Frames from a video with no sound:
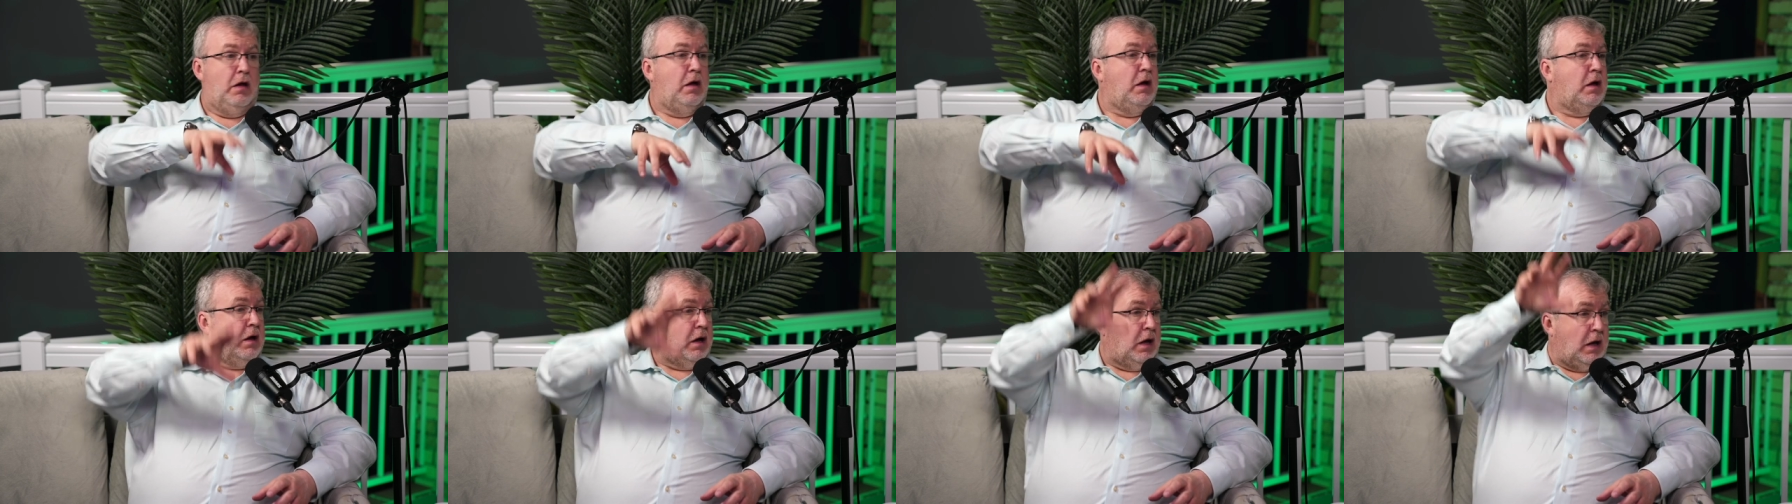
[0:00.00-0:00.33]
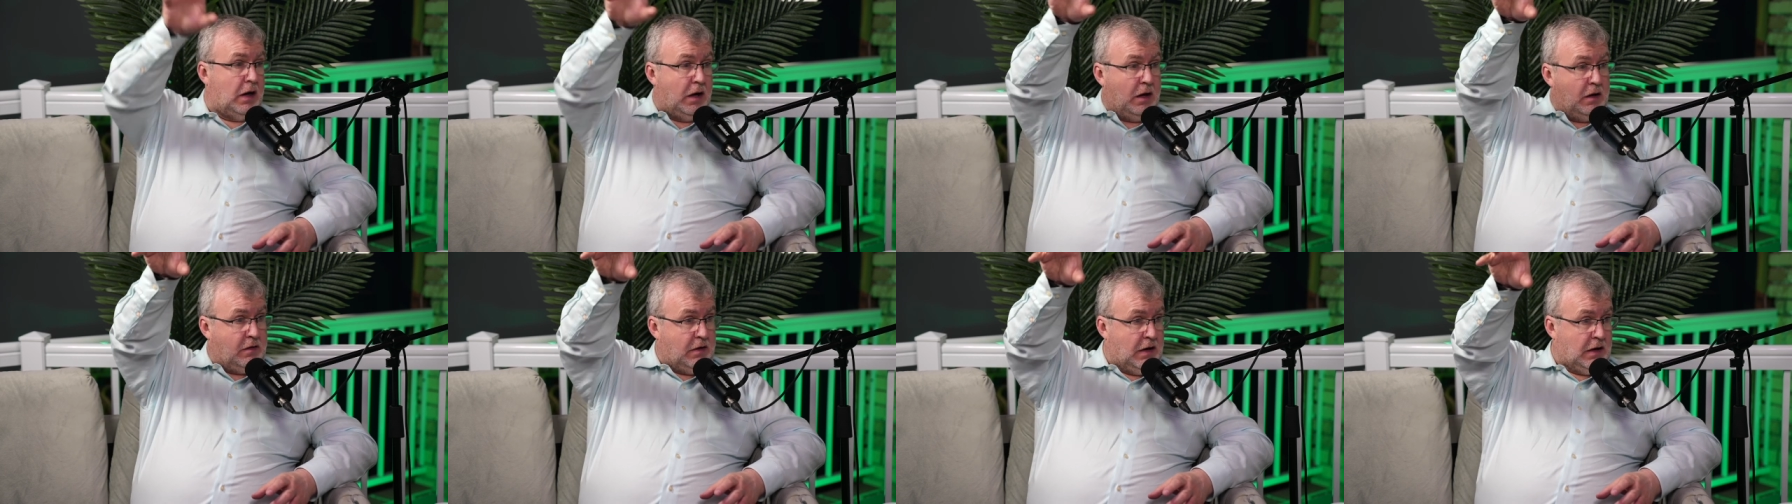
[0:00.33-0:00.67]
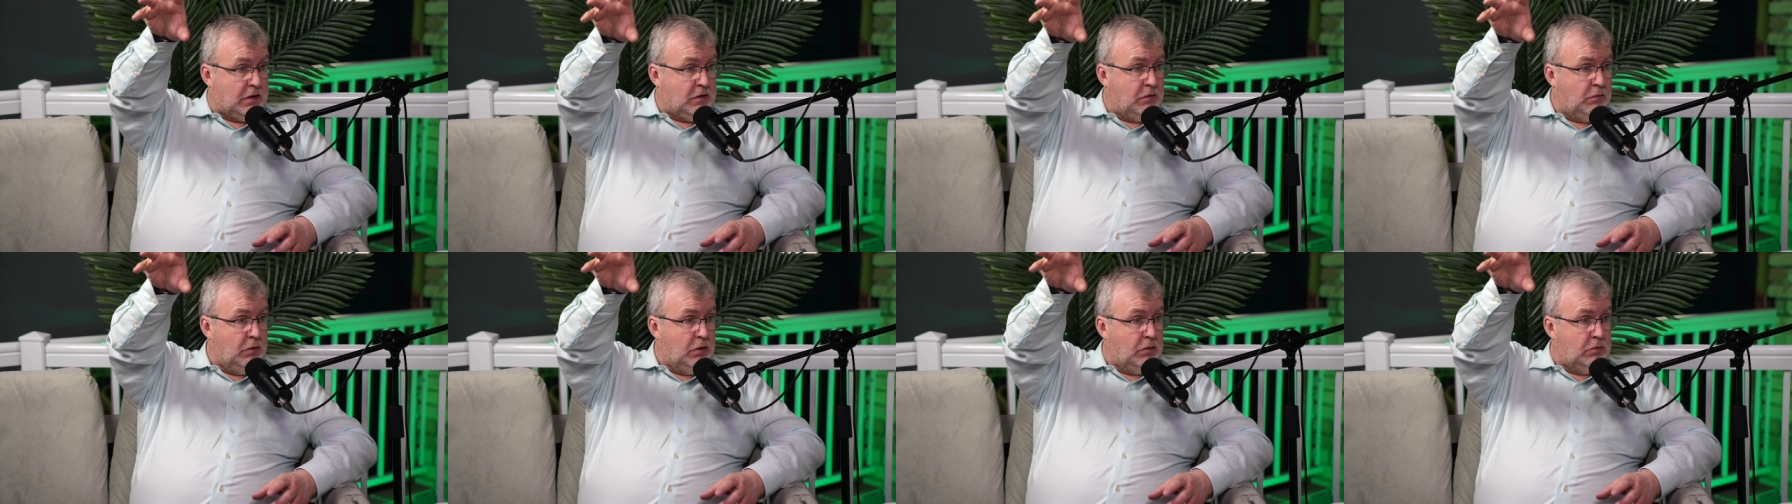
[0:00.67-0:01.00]
Can I attack
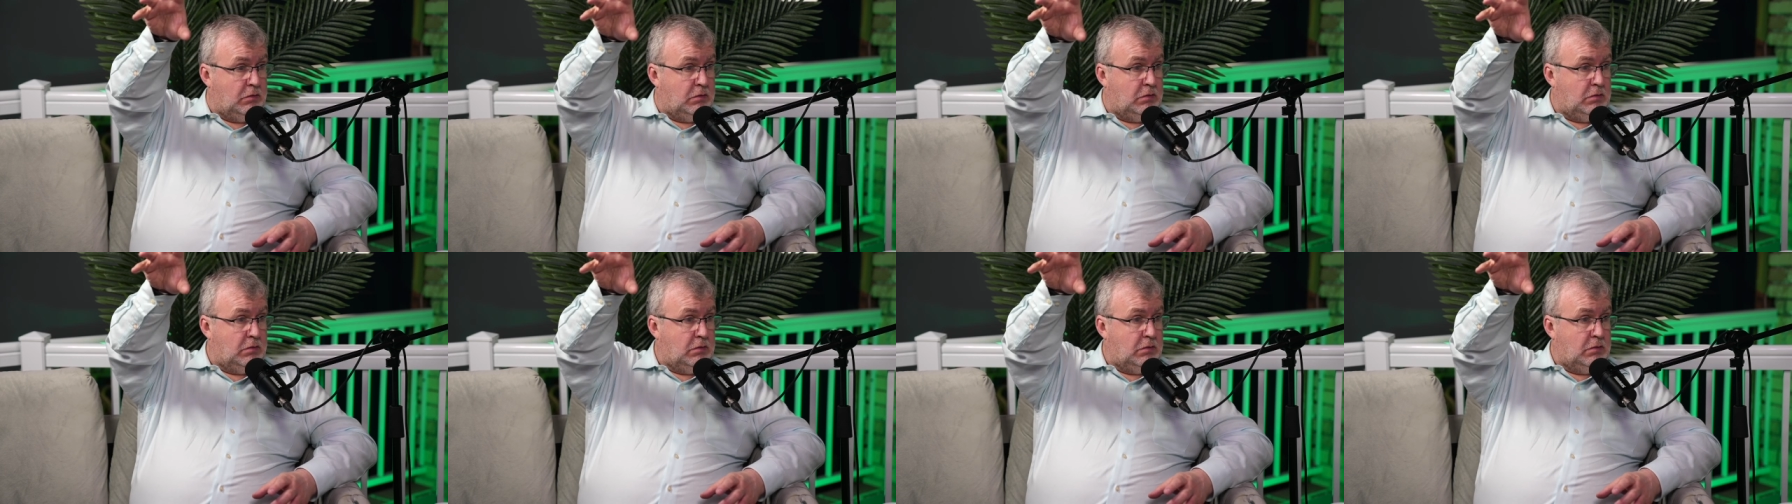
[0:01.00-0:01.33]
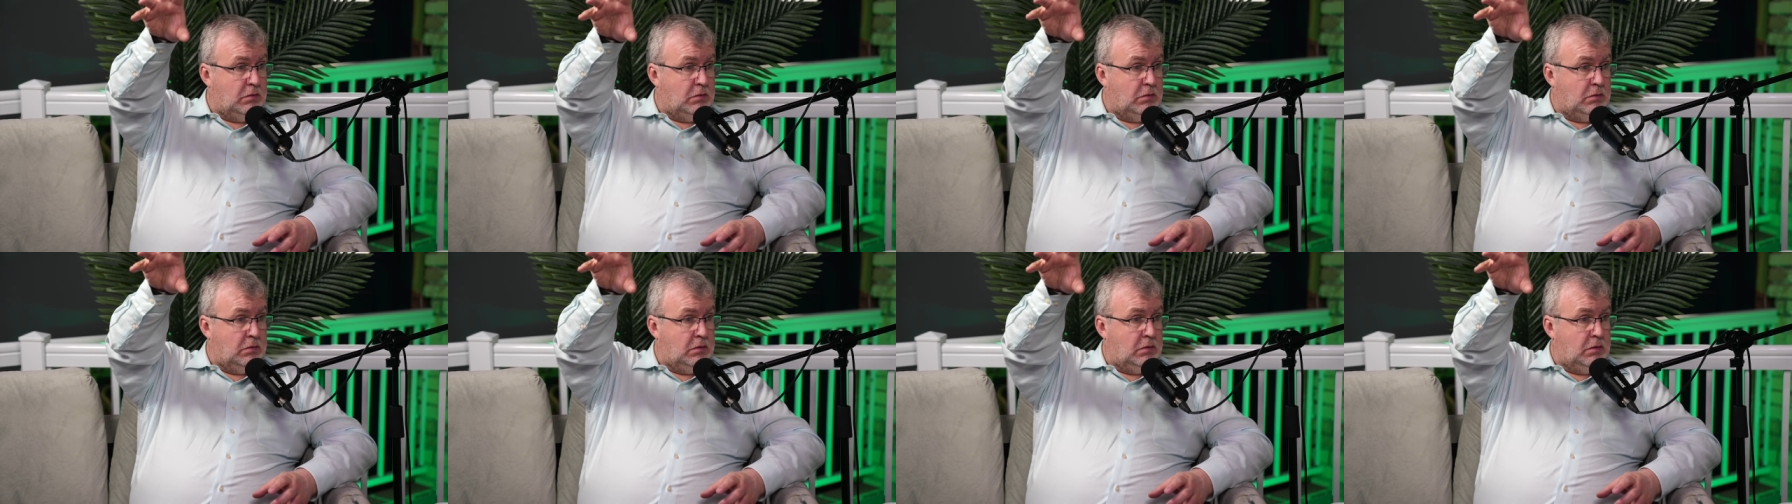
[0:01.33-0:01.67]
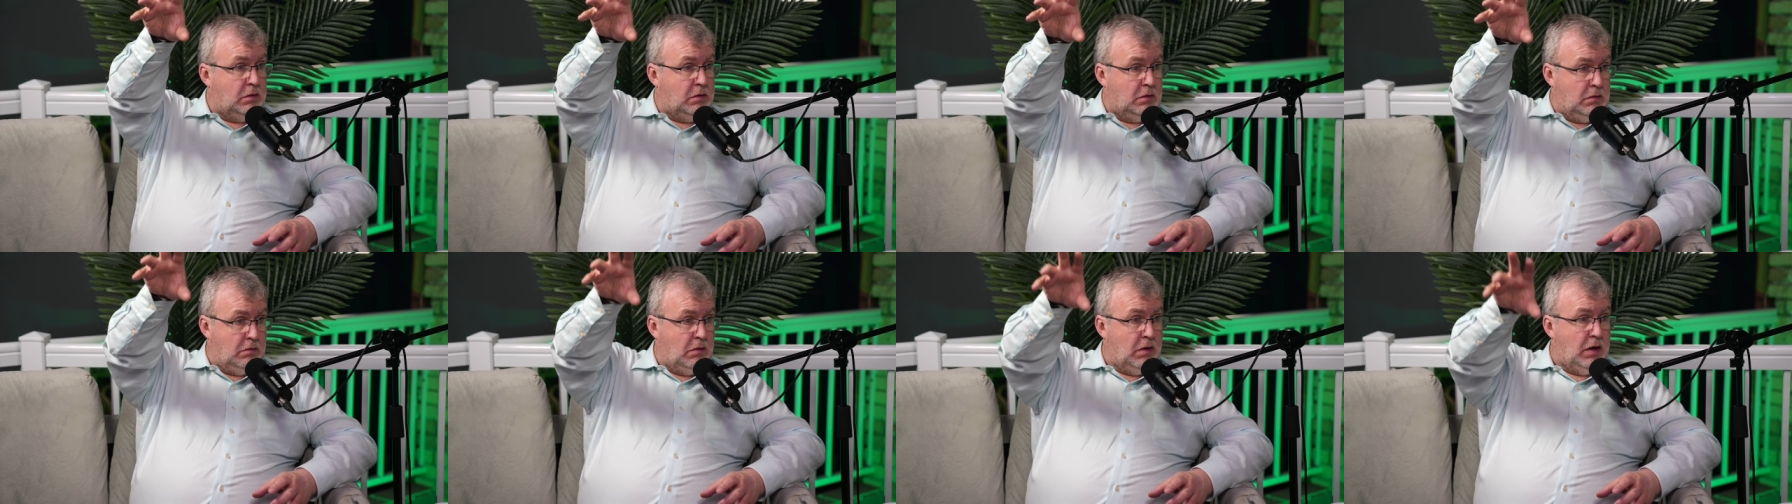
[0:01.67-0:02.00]
the root?
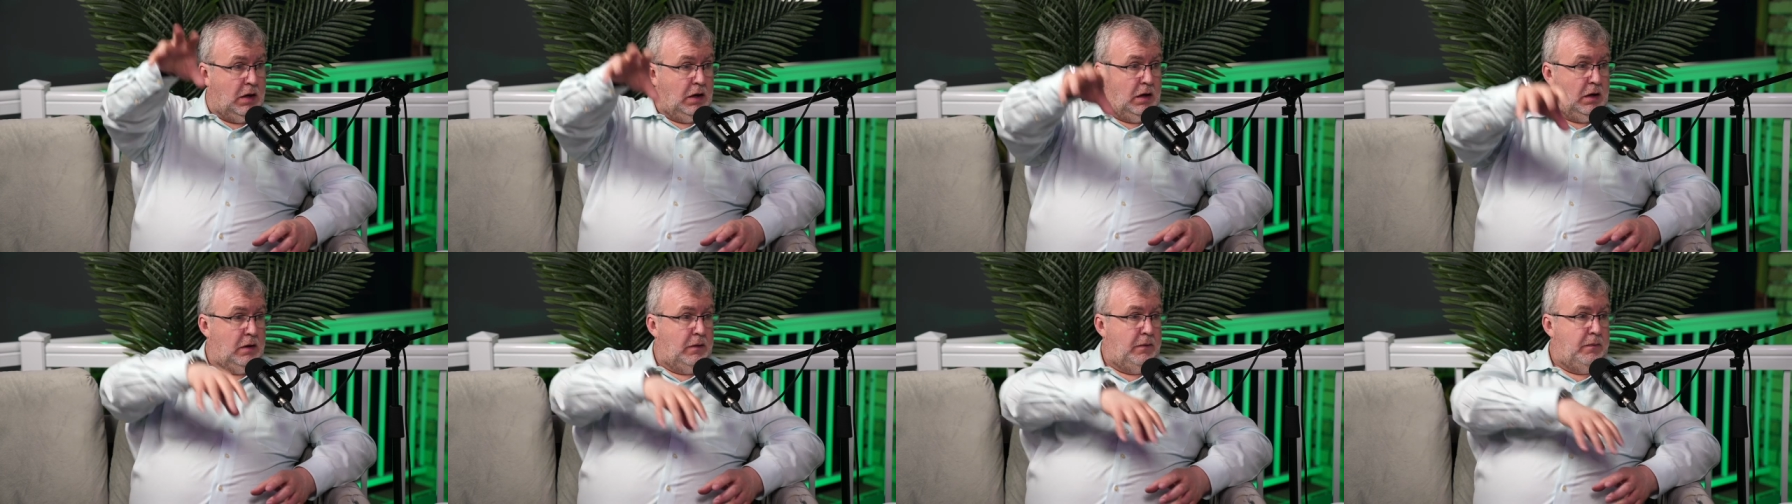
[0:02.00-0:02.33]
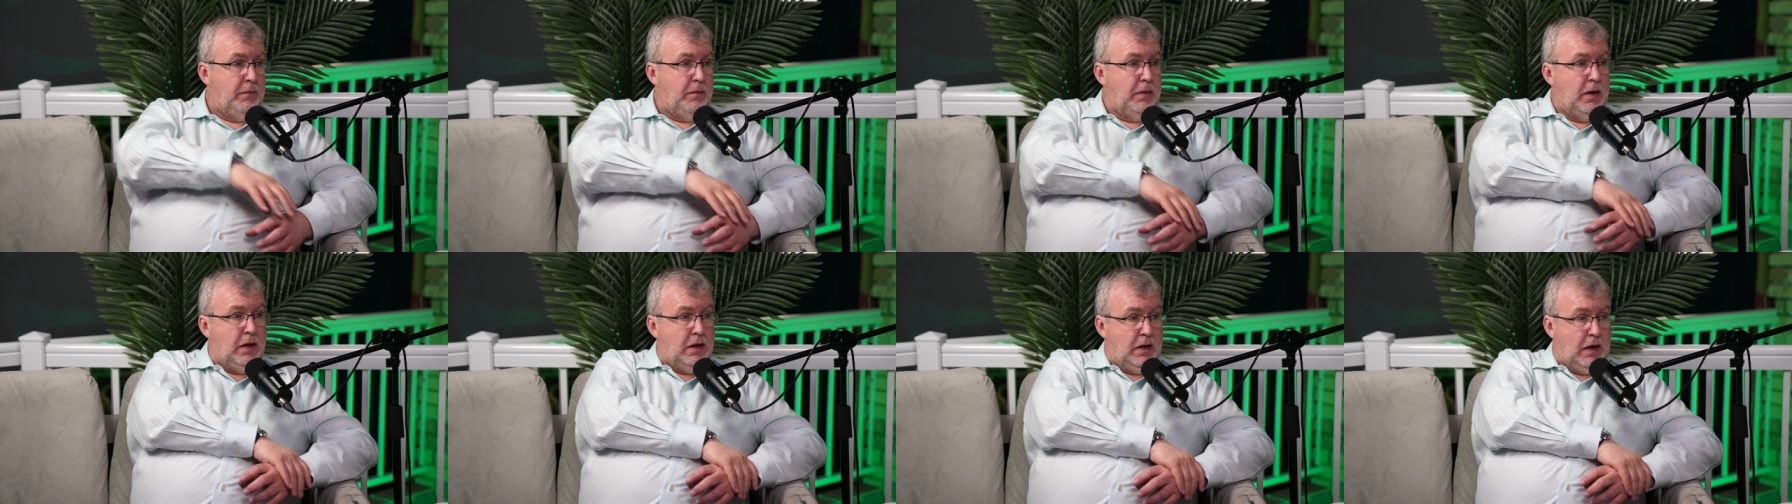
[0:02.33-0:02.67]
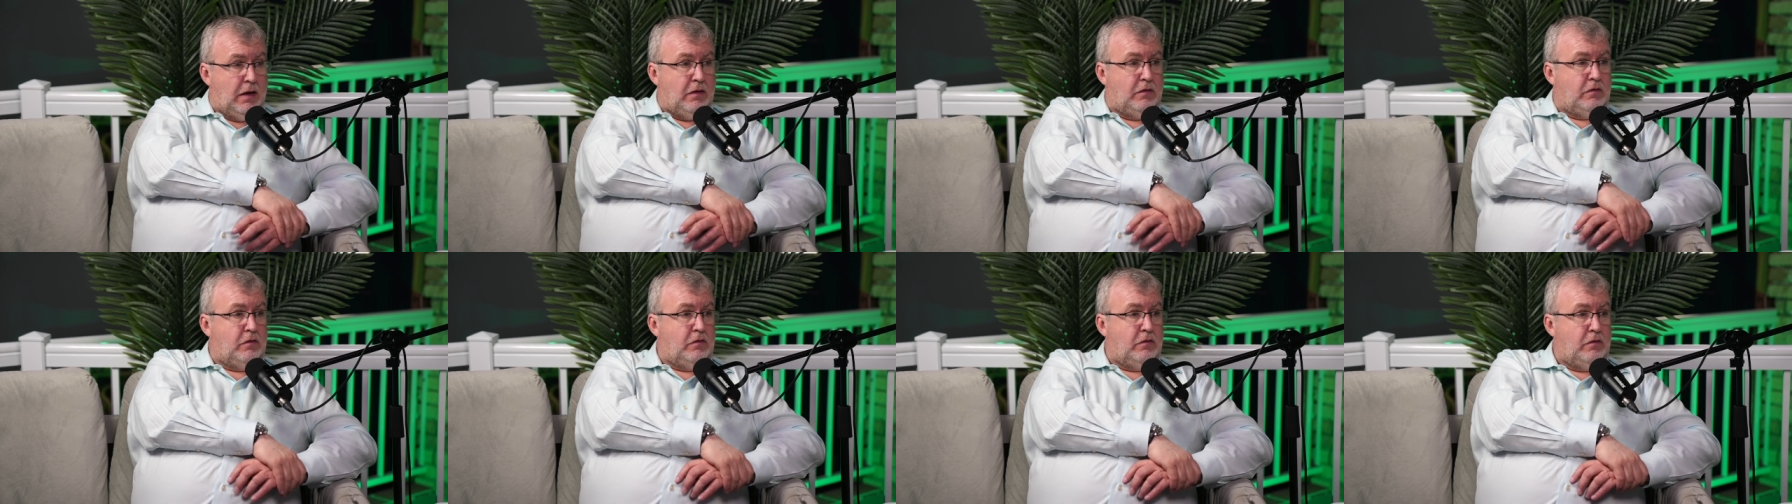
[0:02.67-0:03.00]
Right?
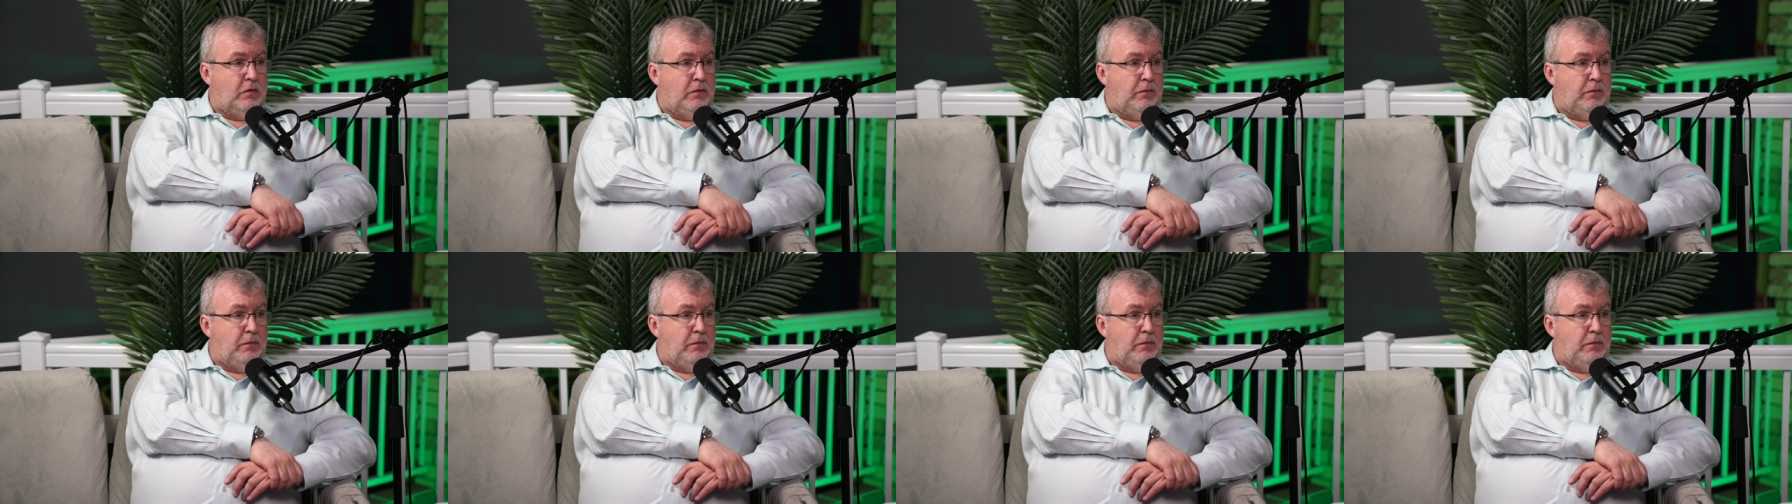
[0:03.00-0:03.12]
Yes.